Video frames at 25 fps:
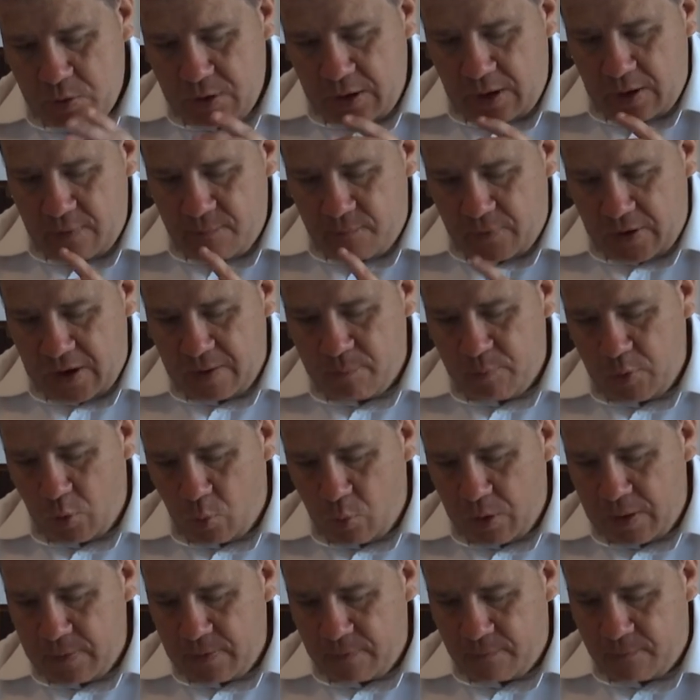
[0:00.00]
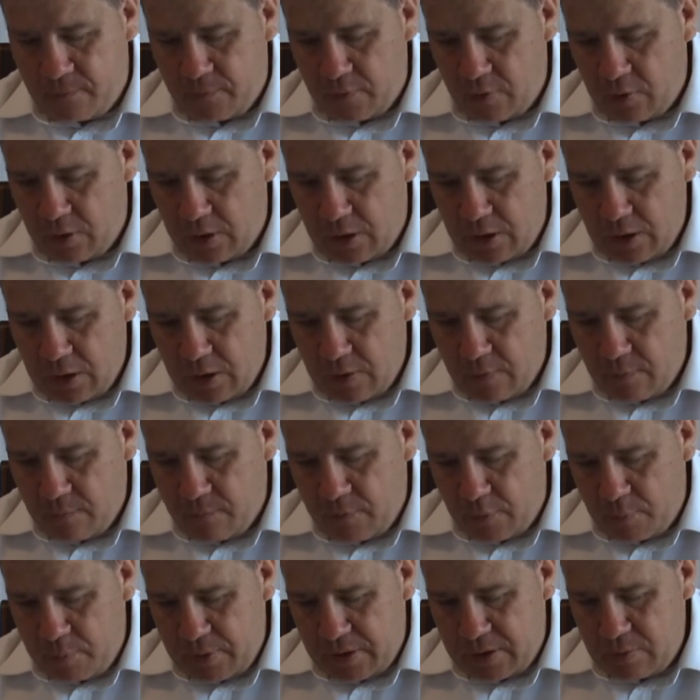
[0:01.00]
9, 5, but when the foot
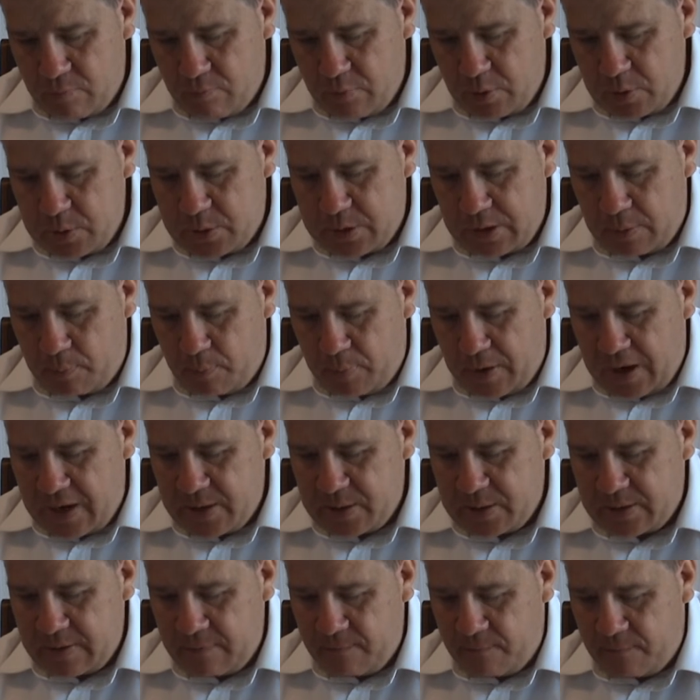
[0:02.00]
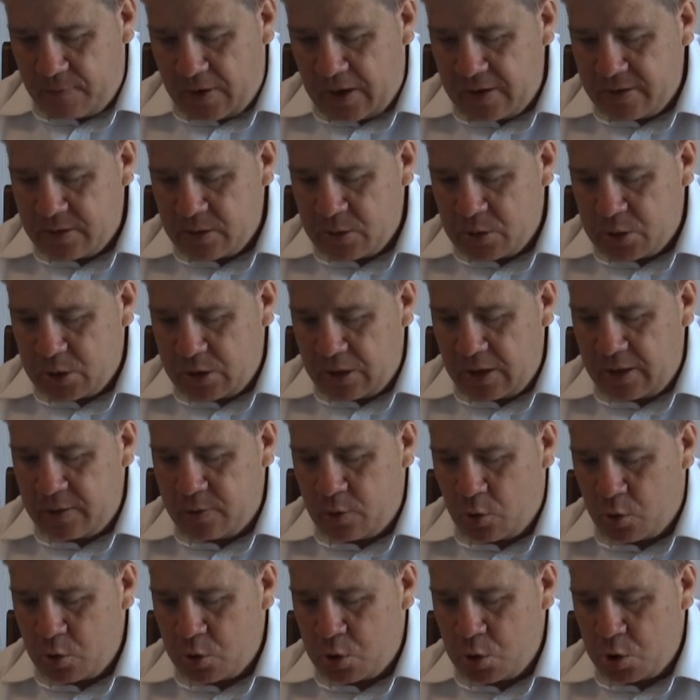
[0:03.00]
Forbidden months are past, then fight and slay
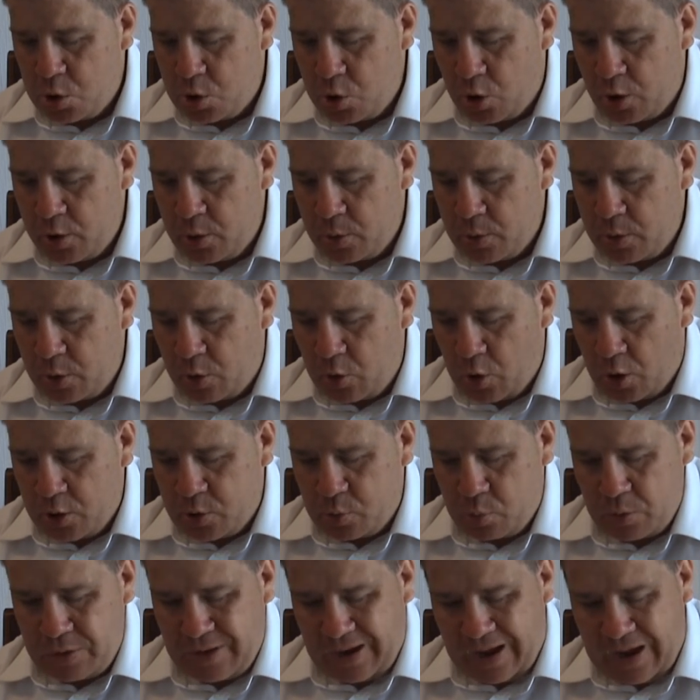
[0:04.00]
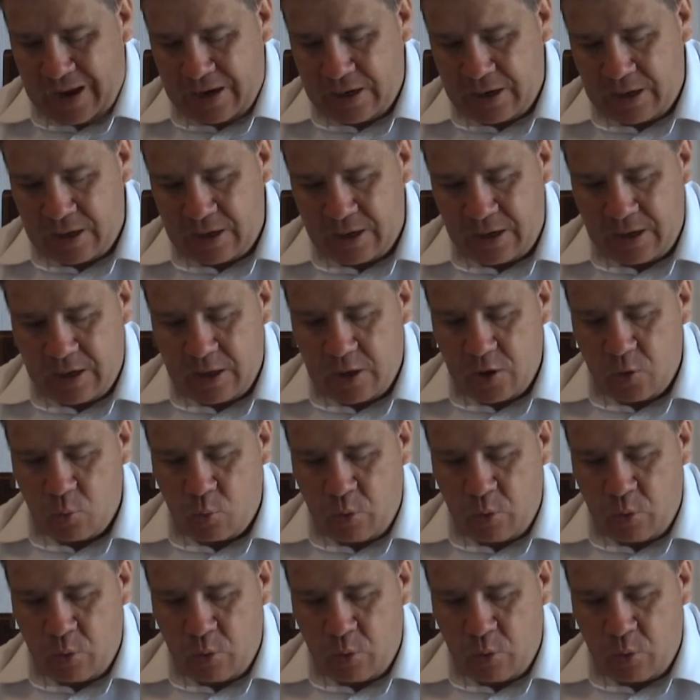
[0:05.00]
those who join other gods with Allah.